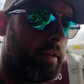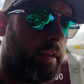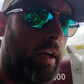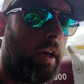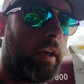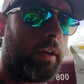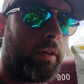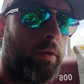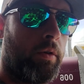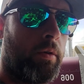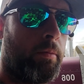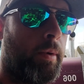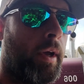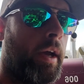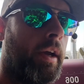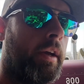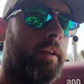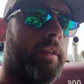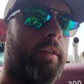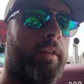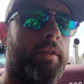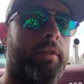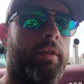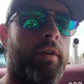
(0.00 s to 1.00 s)
not going back
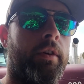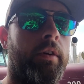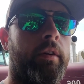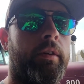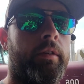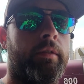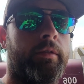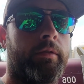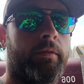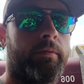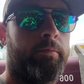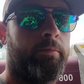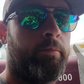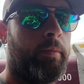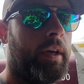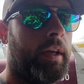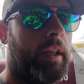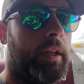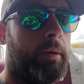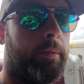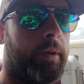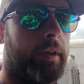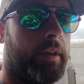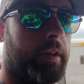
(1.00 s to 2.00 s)
in this car,
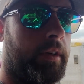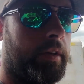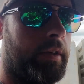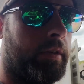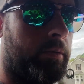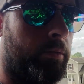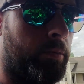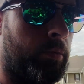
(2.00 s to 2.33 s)
mainly because